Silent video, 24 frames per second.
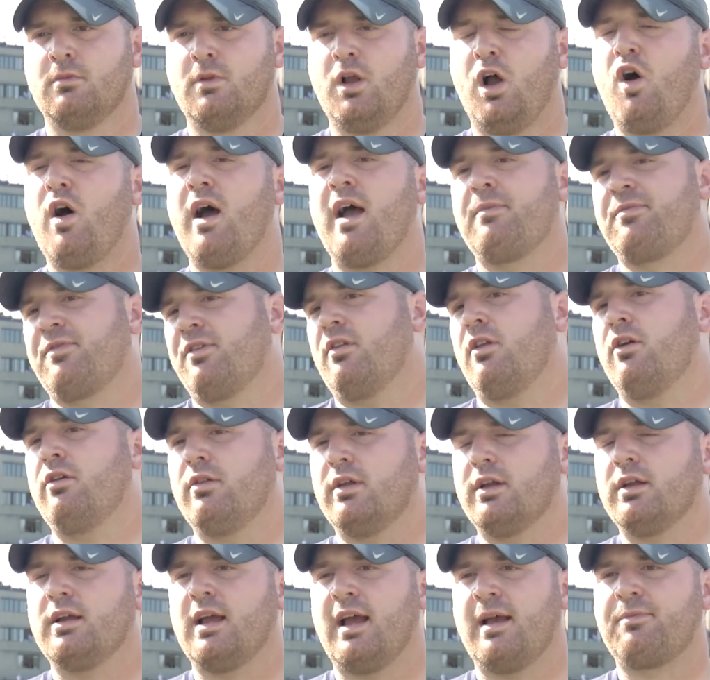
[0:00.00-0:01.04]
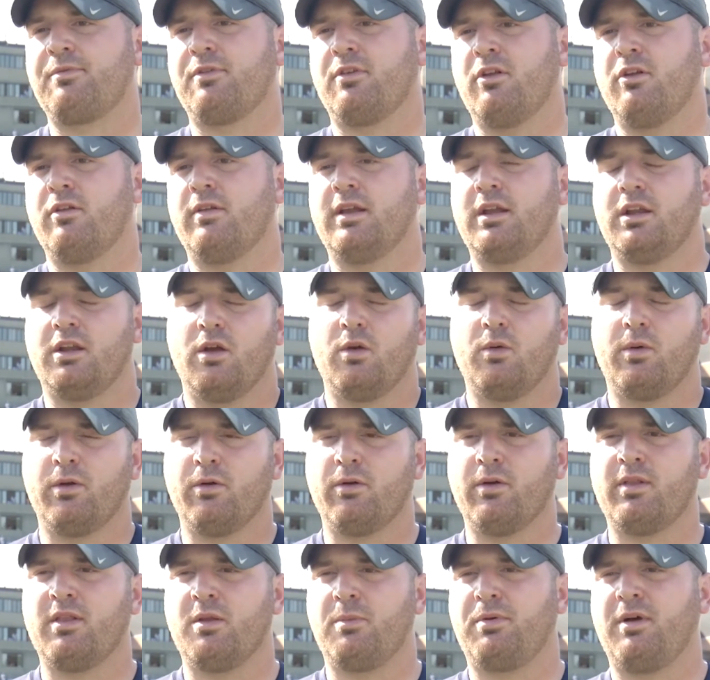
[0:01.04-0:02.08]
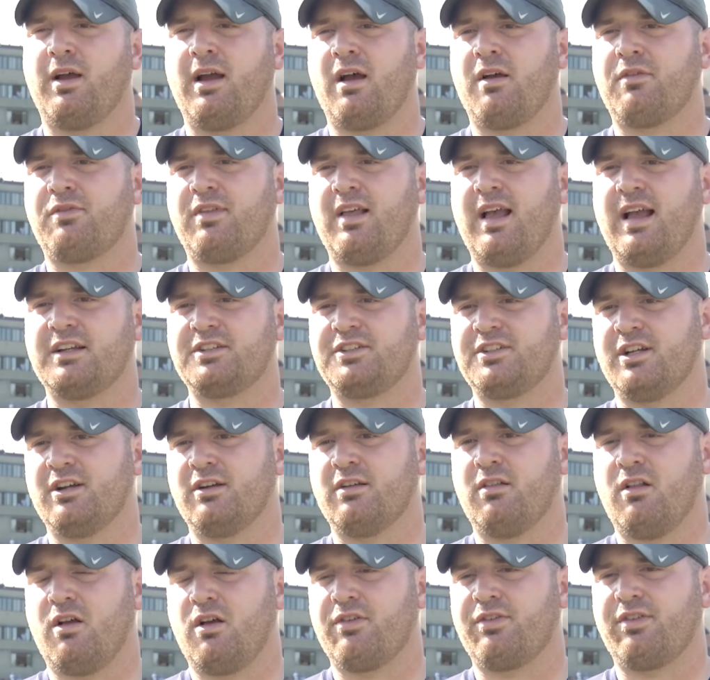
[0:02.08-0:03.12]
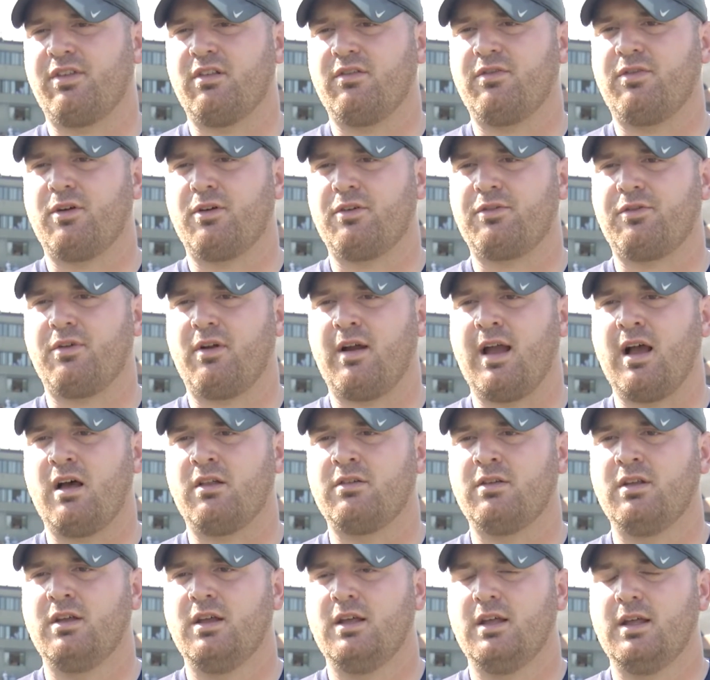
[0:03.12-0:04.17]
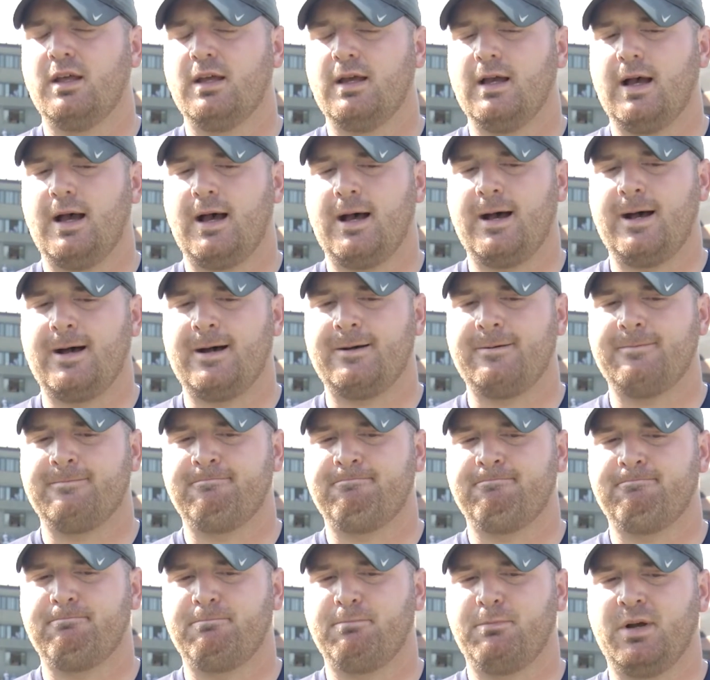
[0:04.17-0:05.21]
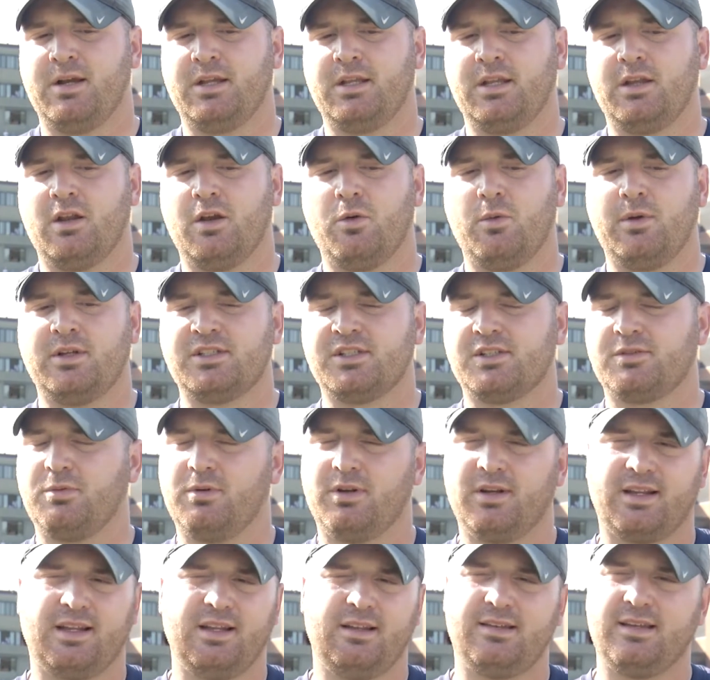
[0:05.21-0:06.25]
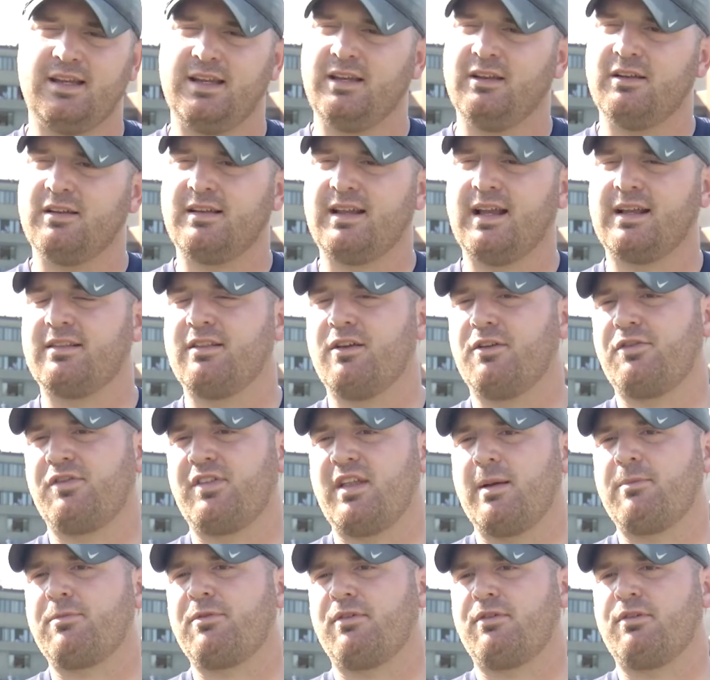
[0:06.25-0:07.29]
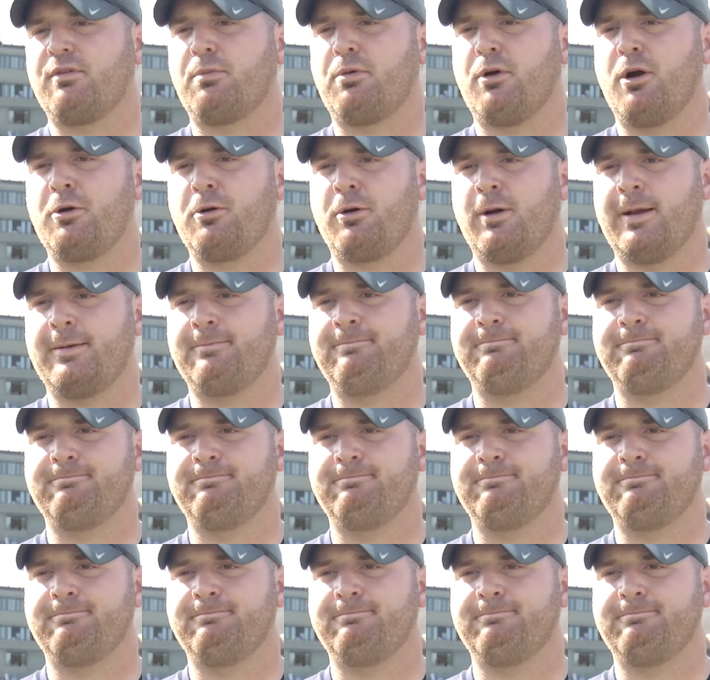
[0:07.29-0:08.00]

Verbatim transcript: oh, year? absolutely, absolutely. You know, we were in the playoffs last year and lost in the first round, um, but you know, we just want to continue to take those steps as a program.